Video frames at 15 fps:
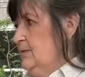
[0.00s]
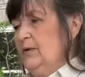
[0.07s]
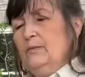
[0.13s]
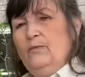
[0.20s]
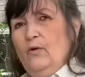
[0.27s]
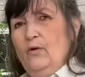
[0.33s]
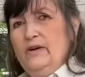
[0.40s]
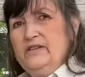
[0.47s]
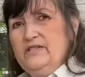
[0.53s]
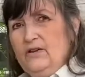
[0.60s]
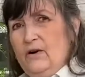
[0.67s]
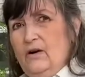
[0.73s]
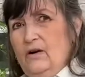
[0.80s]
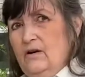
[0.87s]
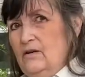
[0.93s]
it moist
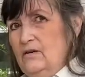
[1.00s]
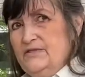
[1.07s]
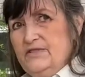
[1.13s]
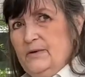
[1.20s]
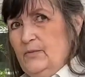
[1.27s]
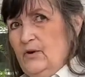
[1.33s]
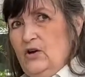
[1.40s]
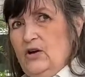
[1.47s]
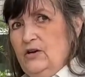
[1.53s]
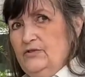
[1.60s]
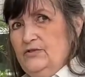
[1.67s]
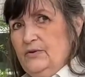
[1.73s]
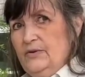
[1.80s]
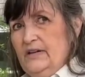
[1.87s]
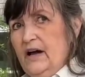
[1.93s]
all summer long
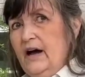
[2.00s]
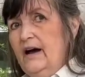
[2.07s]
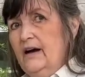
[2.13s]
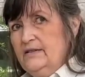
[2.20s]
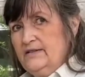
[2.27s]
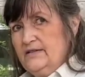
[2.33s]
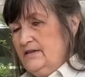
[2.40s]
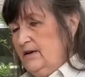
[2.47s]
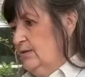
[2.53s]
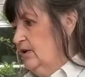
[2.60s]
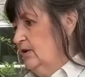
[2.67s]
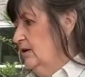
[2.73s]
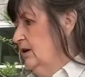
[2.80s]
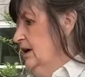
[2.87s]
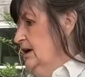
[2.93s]
during the hot summer.
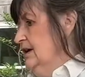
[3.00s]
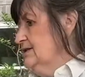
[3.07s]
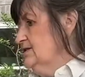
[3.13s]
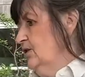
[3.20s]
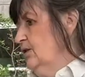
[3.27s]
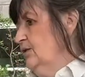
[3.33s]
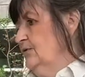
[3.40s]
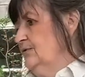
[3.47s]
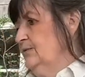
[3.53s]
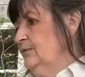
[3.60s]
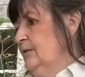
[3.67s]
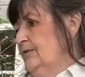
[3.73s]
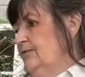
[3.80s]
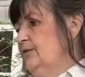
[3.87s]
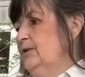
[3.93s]
So my
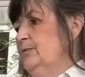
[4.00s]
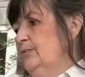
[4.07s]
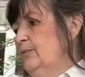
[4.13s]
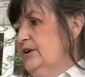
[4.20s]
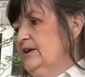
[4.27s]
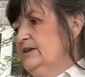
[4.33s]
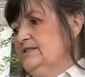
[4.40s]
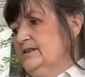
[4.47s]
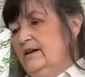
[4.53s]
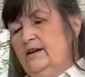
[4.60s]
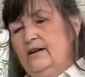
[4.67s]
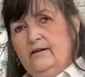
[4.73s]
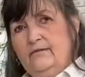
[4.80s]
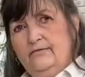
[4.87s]
front bricks, they have